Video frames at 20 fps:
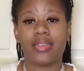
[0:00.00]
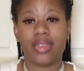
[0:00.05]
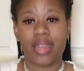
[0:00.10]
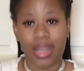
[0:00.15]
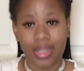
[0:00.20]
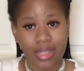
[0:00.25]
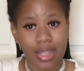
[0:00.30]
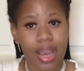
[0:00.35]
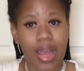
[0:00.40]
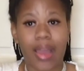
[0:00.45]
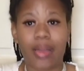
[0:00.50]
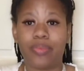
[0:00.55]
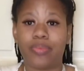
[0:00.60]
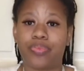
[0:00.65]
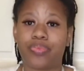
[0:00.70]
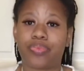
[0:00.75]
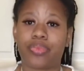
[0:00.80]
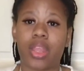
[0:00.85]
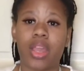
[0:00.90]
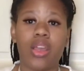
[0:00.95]
that's a lot.
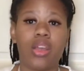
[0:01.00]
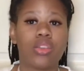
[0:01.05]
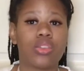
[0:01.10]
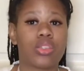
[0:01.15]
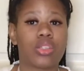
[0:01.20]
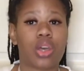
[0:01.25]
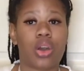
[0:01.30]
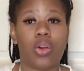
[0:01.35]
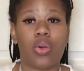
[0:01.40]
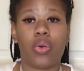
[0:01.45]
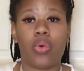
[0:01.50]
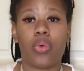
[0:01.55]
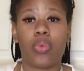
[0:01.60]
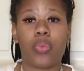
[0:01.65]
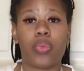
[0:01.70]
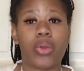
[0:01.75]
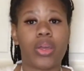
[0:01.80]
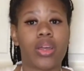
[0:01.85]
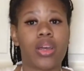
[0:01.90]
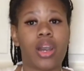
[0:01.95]
So
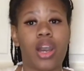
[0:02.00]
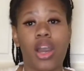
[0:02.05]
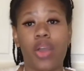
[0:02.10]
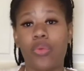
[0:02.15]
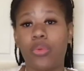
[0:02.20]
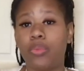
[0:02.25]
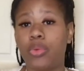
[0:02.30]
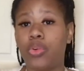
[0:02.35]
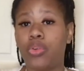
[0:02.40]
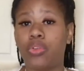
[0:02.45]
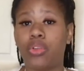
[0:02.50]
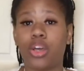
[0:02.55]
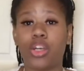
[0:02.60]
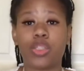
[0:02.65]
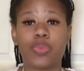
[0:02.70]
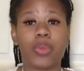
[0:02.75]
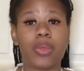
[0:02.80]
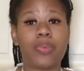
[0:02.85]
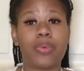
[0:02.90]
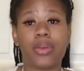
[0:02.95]
when God removed
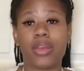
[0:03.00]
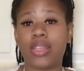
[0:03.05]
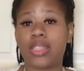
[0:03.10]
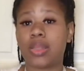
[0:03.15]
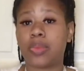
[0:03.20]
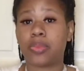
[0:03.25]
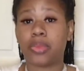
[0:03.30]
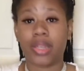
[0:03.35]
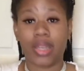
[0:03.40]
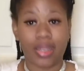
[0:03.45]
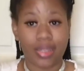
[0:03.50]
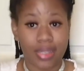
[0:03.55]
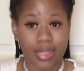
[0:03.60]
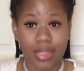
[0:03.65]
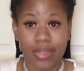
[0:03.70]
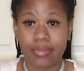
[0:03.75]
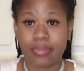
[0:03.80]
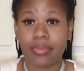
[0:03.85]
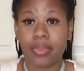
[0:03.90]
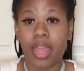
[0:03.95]
those people, it's a
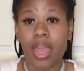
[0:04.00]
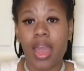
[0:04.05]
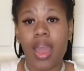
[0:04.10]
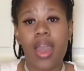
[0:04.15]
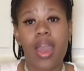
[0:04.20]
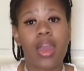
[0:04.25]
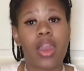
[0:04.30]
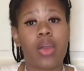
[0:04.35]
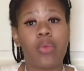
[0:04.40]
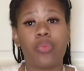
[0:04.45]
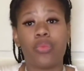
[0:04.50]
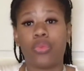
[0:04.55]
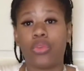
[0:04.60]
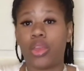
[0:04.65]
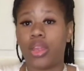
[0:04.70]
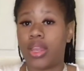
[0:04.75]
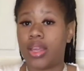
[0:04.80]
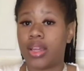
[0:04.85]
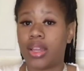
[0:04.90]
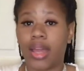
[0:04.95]
blessing. And I'm
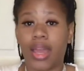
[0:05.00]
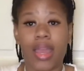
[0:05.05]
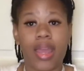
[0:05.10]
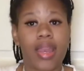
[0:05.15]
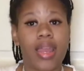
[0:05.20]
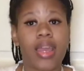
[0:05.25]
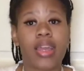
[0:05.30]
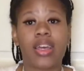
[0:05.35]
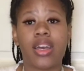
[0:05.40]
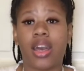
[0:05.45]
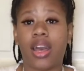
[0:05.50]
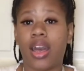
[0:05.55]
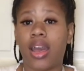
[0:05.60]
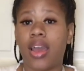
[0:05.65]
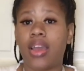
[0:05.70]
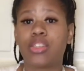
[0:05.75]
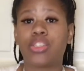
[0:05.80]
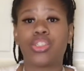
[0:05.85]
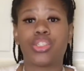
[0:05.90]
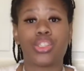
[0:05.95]
really glad that
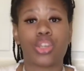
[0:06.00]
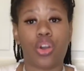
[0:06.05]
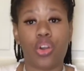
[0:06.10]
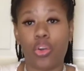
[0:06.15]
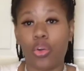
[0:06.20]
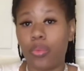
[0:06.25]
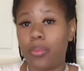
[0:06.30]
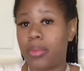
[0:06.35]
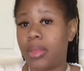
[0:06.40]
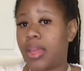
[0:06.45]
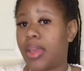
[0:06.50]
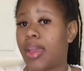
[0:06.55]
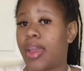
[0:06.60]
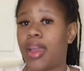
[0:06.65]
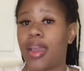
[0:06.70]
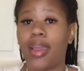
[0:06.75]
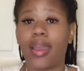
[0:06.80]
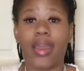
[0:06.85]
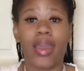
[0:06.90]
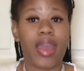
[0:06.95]
God showed me
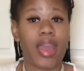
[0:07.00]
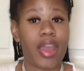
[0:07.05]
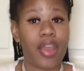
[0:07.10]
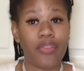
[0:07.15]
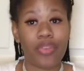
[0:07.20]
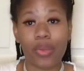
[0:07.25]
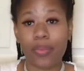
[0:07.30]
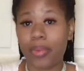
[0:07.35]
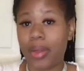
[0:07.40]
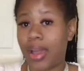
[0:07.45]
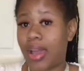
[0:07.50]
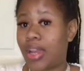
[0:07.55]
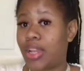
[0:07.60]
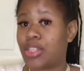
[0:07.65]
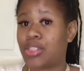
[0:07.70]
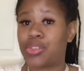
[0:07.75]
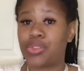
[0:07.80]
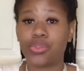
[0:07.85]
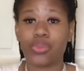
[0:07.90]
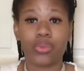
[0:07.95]

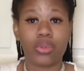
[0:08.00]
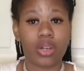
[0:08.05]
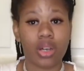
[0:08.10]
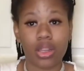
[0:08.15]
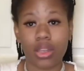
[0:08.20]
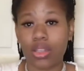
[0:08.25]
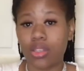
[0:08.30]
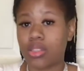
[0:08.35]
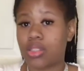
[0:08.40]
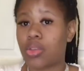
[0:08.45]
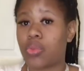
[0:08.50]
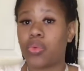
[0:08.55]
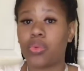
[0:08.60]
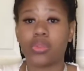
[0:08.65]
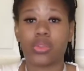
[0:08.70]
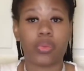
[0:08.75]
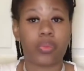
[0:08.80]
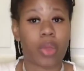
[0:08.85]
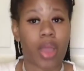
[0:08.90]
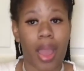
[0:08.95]
everybody's true colors who
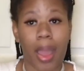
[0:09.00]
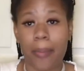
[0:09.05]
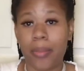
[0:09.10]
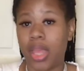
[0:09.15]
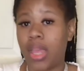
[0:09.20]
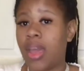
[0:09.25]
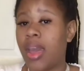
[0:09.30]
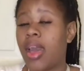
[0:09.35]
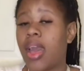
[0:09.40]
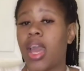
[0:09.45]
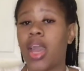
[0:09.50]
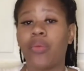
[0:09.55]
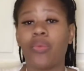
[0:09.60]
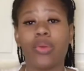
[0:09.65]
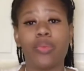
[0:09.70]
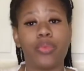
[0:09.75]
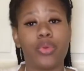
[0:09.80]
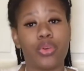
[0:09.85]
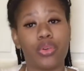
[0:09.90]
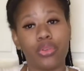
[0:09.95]
was around me and
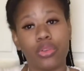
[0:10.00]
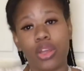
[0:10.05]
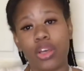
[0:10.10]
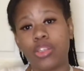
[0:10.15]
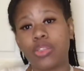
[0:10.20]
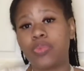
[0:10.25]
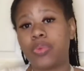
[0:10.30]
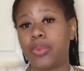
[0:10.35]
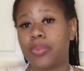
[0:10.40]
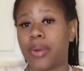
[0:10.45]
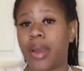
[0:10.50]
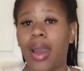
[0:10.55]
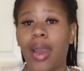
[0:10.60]
removed those people